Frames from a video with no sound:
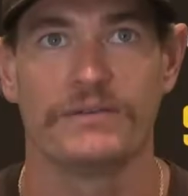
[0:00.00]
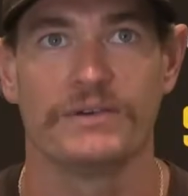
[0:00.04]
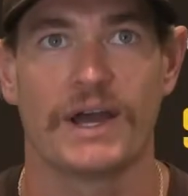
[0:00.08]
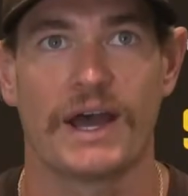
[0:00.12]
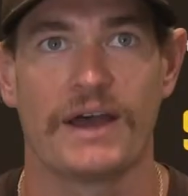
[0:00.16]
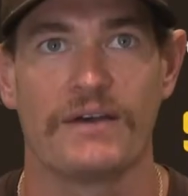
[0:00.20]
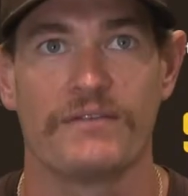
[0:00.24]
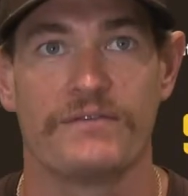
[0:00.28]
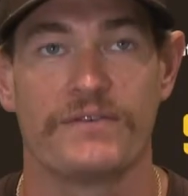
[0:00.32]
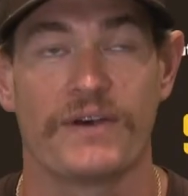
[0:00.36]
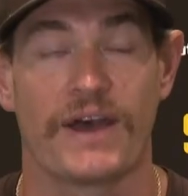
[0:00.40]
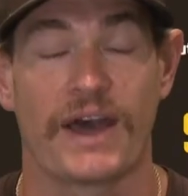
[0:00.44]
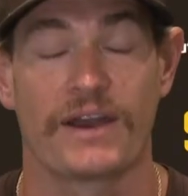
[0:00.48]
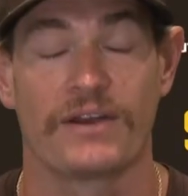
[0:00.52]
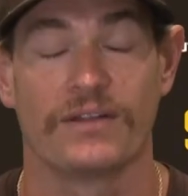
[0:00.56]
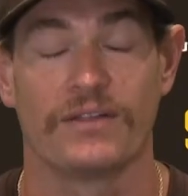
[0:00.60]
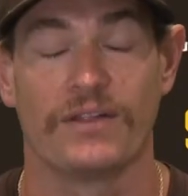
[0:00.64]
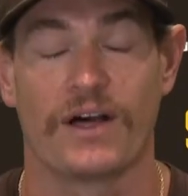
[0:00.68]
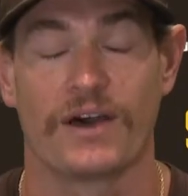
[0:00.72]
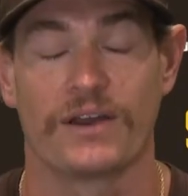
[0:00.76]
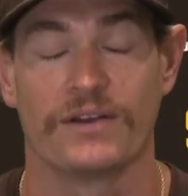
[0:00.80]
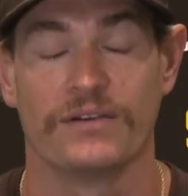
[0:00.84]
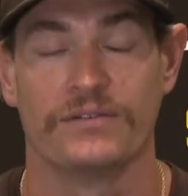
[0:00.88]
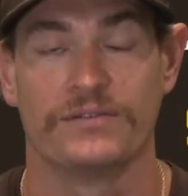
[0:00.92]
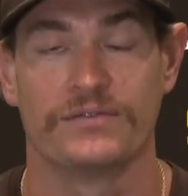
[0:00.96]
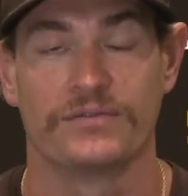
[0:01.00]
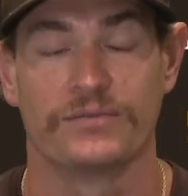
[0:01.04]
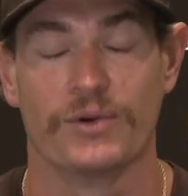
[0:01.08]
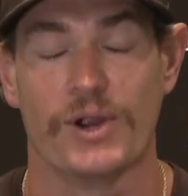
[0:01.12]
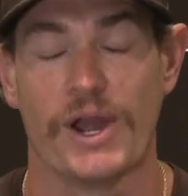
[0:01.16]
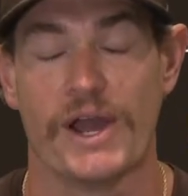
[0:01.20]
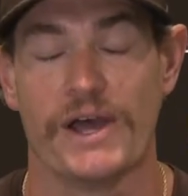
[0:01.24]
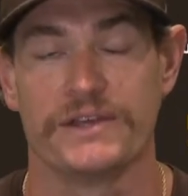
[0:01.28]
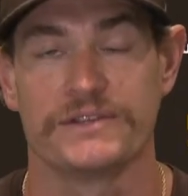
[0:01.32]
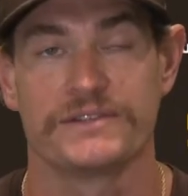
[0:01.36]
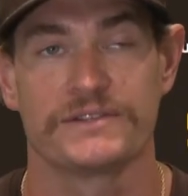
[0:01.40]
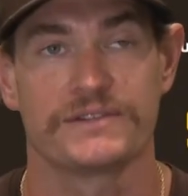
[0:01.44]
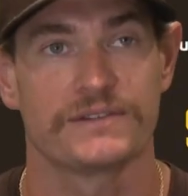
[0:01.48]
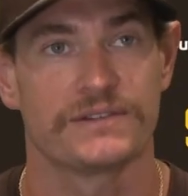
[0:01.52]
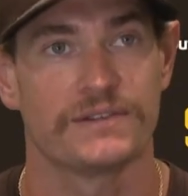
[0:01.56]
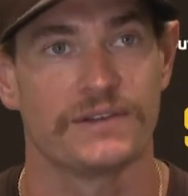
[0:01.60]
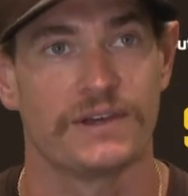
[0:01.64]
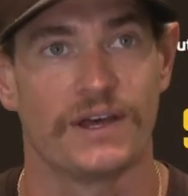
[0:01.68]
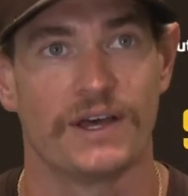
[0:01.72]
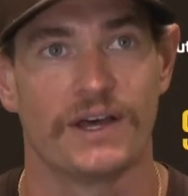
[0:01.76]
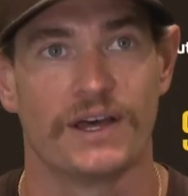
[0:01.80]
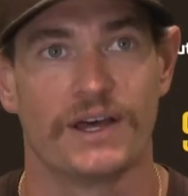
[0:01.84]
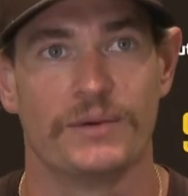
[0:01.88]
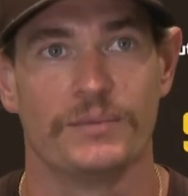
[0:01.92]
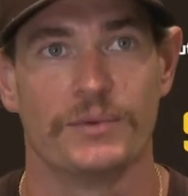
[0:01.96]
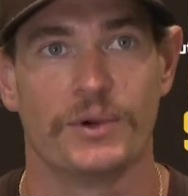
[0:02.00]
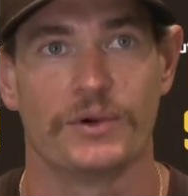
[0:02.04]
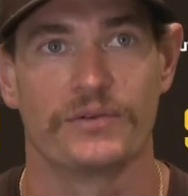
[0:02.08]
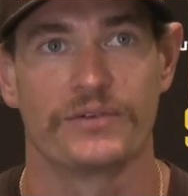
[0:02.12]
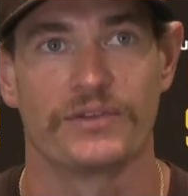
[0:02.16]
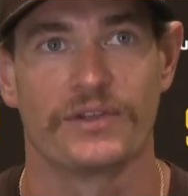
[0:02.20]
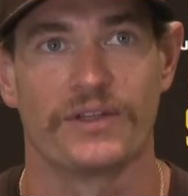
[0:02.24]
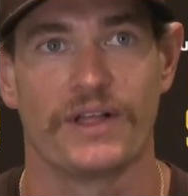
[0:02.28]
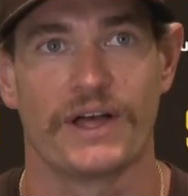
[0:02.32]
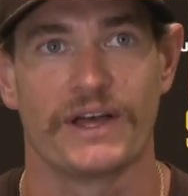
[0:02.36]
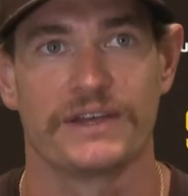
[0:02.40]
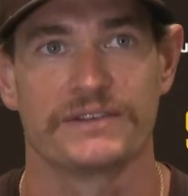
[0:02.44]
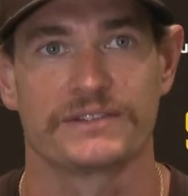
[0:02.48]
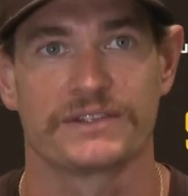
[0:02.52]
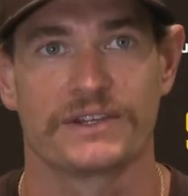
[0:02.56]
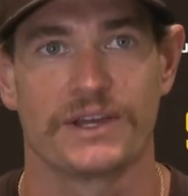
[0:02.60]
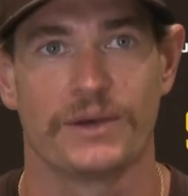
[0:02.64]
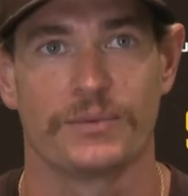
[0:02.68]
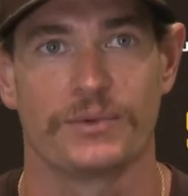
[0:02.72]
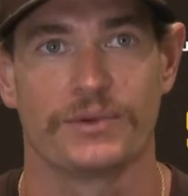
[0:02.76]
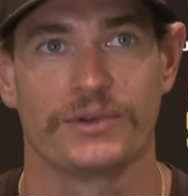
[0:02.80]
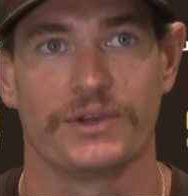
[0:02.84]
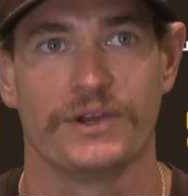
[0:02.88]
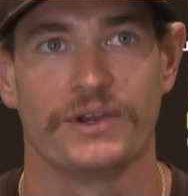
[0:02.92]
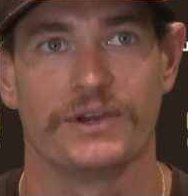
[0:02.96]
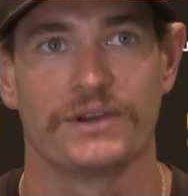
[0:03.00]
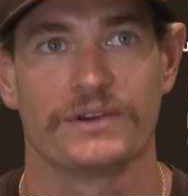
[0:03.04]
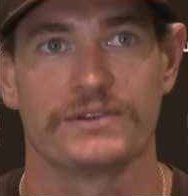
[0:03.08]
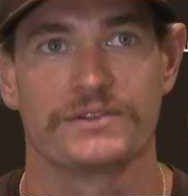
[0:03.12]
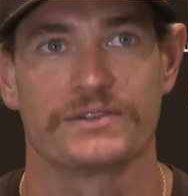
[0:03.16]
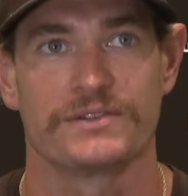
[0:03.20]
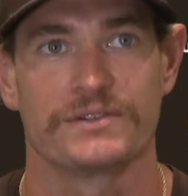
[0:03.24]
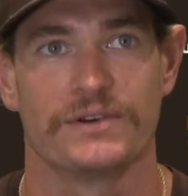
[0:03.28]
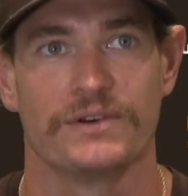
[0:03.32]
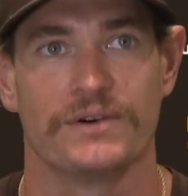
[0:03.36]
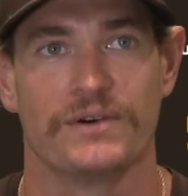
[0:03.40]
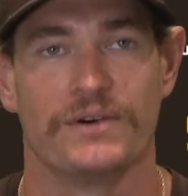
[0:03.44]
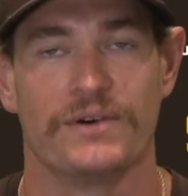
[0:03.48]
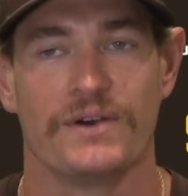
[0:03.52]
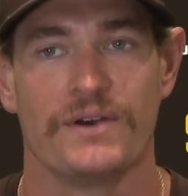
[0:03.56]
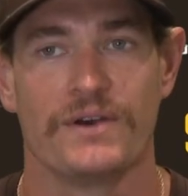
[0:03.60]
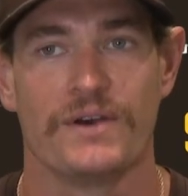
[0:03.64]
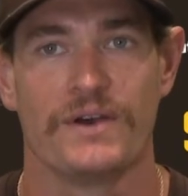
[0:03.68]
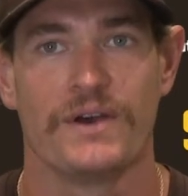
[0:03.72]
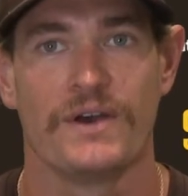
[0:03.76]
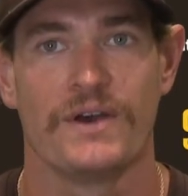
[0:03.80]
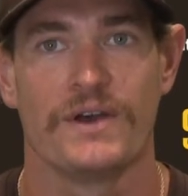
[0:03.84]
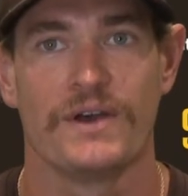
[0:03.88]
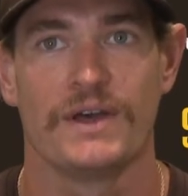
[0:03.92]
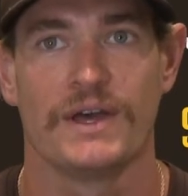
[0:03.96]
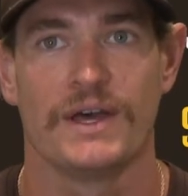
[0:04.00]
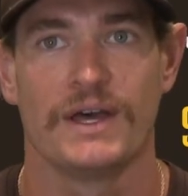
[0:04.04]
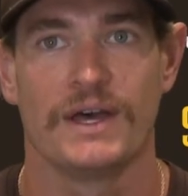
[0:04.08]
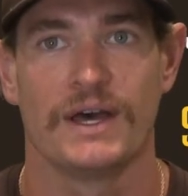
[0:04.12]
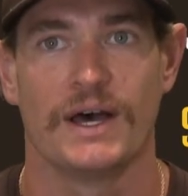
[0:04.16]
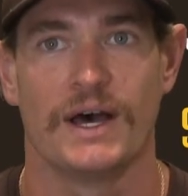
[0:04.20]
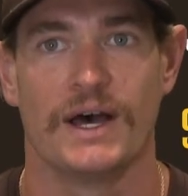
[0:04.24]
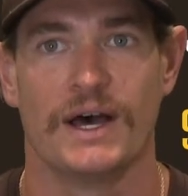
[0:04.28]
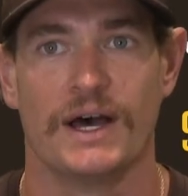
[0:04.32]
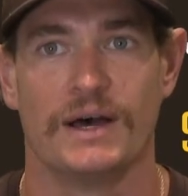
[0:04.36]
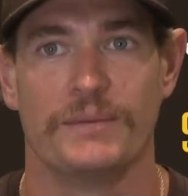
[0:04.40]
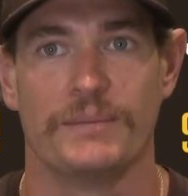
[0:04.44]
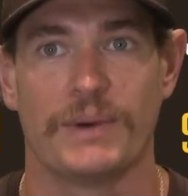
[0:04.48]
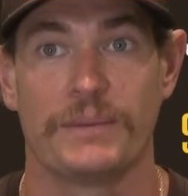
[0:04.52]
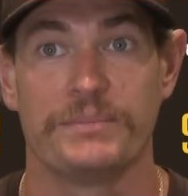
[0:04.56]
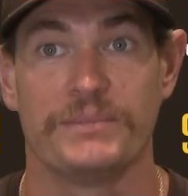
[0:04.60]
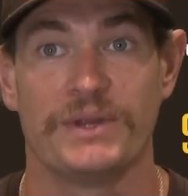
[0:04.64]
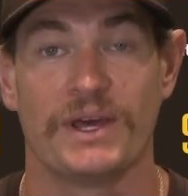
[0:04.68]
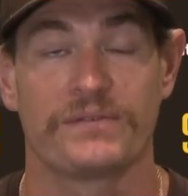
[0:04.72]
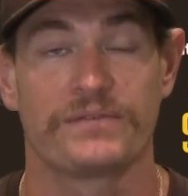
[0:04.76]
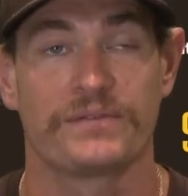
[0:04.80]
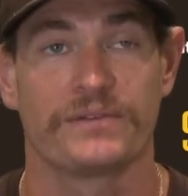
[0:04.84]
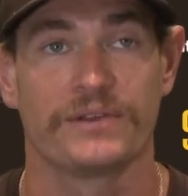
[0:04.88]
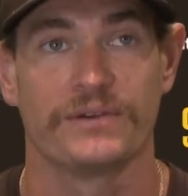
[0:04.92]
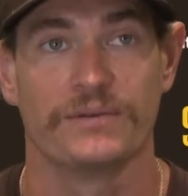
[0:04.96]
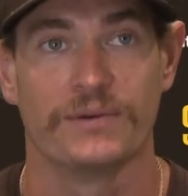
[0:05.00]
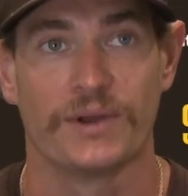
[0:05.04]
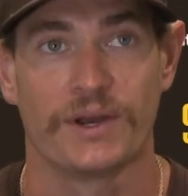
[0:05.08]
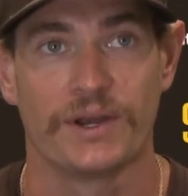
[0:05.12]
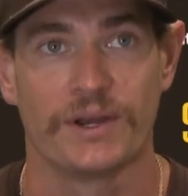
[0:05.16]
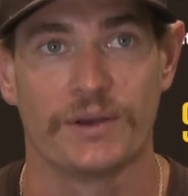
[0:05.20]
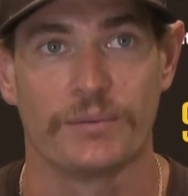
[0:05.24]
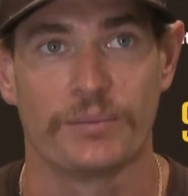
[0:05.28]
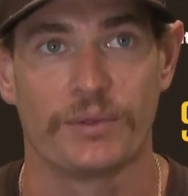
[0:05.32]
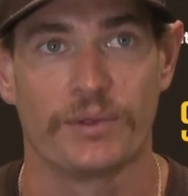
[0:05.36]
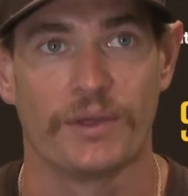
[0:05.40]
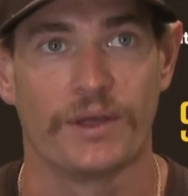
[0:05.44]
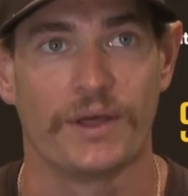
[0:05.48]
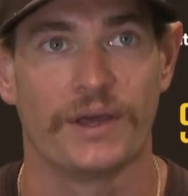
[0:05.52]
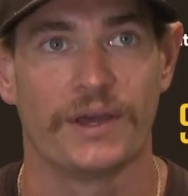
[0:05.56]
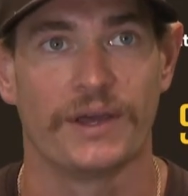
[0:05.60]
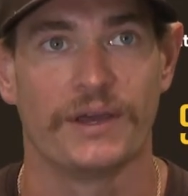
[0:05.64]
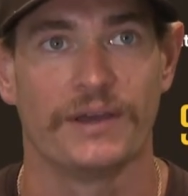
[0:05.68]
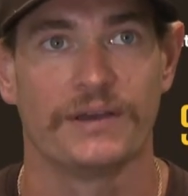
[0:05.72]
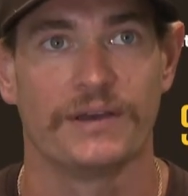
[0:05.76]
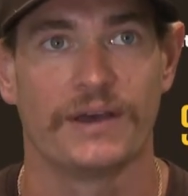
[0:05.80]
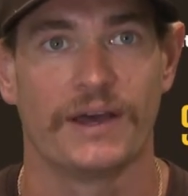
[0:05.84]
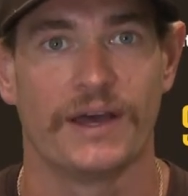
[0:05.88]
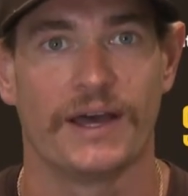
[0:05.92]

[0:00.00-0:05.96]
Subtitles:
I've had a lot of rest over the last couple years, so I'm definitely ready to play.